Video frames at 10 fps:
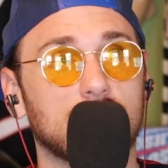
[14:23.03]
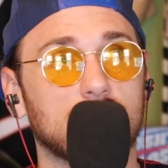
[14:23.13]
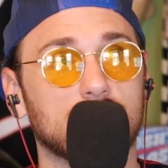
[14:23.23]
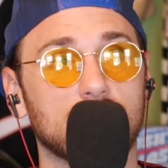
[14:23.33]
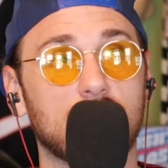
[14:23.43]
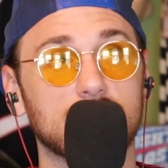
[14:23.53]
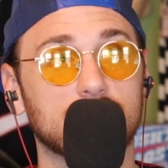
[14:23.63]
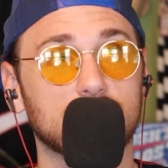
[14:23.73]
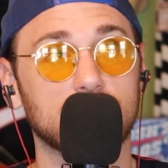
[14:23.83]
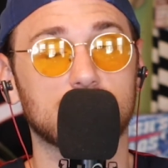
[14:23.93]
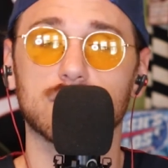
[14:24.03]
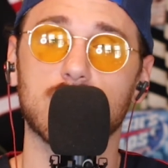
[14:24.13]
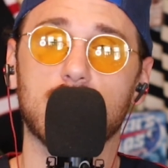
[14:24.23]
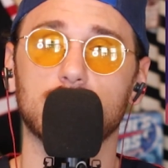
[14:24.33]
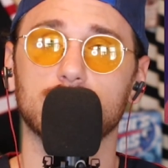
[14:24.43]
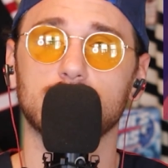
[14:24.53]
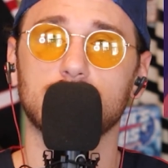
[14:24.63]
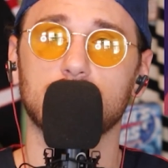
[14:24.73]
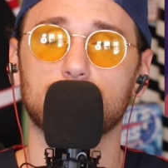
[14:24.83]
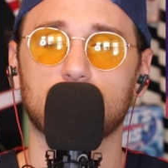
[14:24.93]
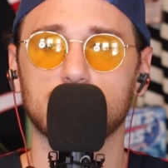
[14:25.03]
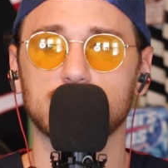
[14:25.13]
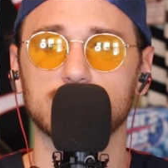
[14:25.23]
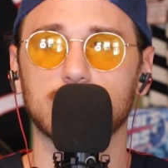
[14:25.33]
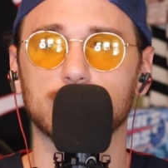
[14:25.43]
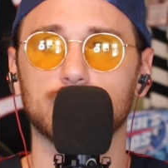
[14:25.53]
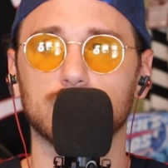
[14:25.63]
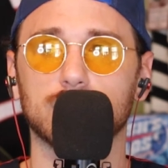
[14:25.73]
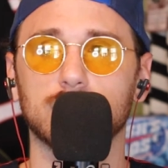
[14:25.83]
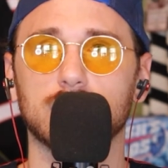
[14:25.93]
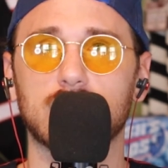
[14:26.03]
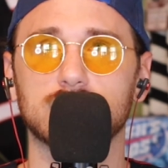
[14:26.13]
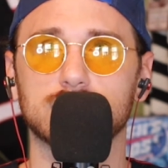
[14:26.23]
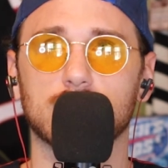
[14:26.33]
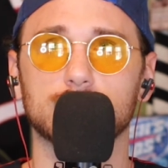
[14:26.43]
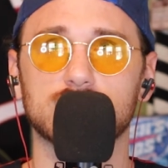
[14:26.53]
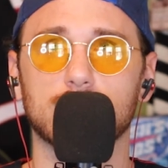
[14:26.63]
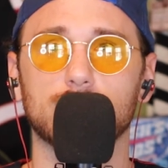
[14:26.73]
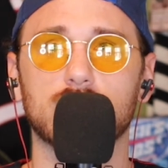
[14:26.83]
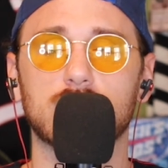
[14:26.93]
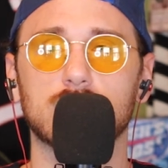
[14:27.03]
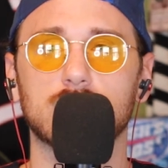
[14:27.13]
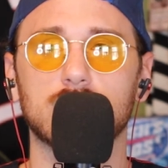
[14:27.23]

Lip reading: chronically crowned Brian Dable ends up somewhere,